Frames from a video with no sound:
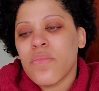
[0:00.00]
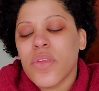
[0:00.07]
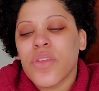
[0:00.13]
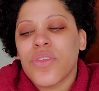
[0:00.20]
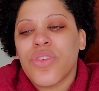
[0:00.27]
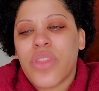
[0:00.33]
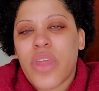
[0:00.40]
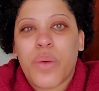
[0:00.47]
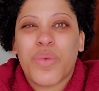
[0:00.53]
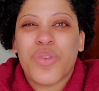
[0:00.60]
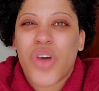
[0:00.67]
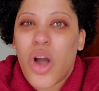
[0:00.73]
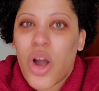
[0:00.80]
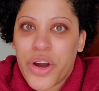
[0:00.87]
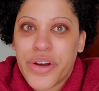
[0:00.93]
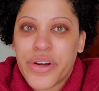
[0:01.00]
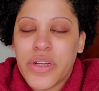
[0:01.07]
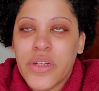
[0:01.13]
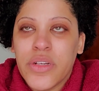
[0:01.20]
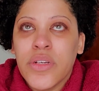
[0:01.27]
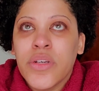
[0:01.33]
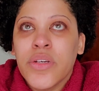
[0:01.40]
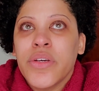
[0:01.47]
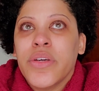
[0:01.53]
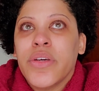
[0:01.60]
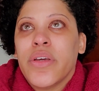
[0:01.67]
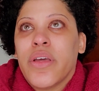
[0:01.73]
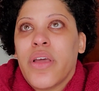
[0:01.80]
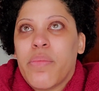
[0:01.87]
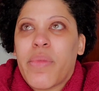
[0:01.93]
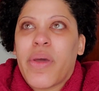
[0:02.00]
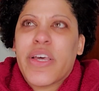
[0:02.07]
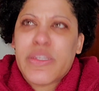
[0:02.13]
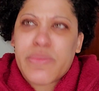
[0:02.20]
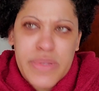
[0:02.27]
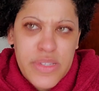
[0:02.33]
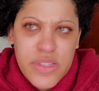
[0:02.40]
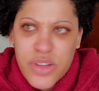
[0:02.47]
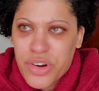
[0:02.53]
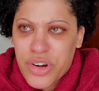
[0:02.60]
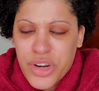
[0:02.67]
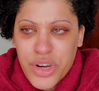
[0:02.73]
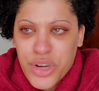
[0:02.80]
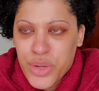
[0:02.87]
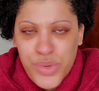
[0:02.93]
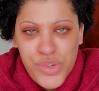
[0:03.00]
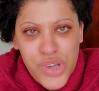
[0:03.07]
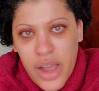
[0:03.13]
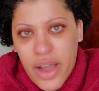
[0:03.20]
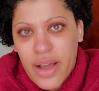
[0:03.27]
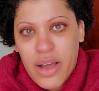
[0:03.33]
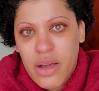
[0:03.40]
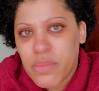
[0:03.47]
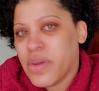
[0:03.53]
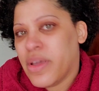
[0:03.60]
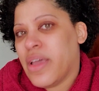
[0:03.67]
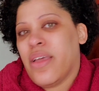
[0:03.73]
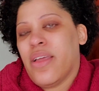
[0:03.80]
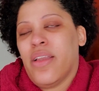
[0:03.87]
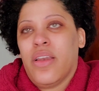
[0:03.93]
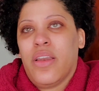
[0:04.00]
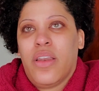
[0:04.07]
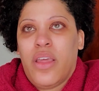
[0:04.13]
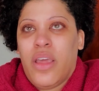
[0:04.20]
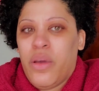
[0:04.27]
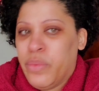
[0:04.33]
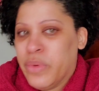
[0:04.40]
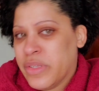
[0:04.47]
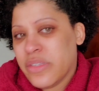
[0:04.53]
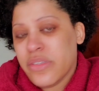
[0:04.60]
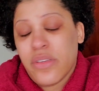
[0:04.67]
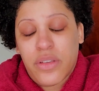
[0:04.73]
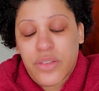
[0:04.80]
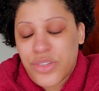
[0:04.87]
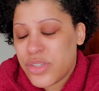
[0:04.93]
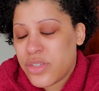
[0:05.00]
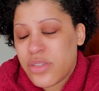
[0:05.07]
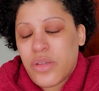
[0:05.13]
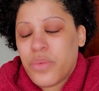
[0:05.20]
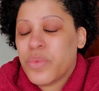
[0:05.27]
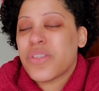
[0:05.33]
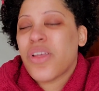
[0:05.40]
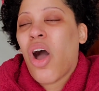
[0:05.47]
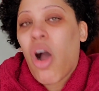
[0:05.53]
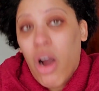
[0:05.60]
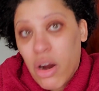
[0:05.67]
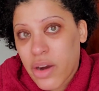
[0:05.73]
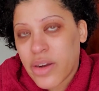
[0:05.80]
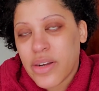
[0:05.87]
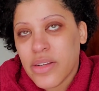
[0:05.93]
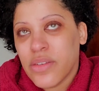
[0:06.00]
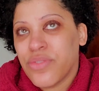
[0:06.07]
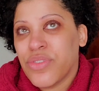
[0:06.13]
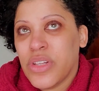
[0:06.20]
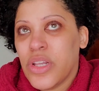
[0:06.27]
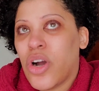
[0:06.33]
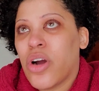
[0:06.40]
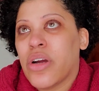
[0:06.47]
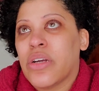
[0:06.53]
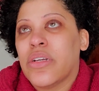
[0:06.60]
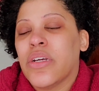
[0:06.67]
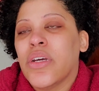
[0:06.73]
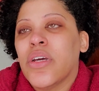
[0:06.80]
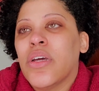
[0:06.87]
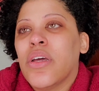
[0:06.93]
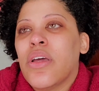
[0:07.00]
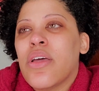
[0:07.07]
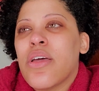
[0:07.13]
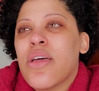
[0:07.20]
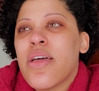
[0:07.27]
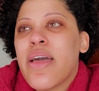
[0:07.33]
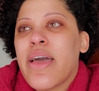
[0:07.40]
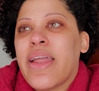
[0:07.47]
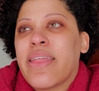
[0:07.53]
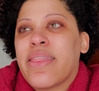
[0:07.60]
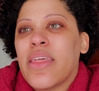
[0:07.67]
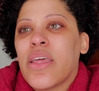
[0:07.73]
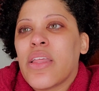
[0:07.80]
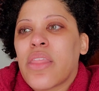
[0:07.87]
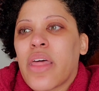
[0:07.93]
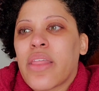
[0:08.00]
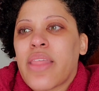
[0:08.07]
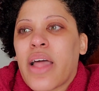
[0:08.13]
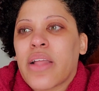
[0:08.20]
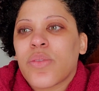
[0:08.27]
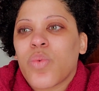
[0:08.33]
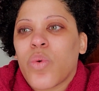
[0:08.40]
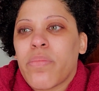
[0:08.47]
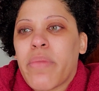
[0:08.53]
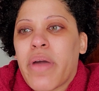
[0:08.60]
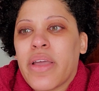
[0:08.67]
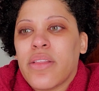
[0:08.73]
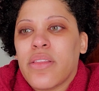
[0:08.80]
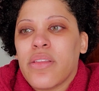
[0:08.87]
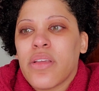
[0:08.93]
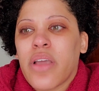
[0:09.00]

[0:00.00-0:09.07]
So that was hard. And my husband started a new job, and it was hard, really hard. And I think that that's where my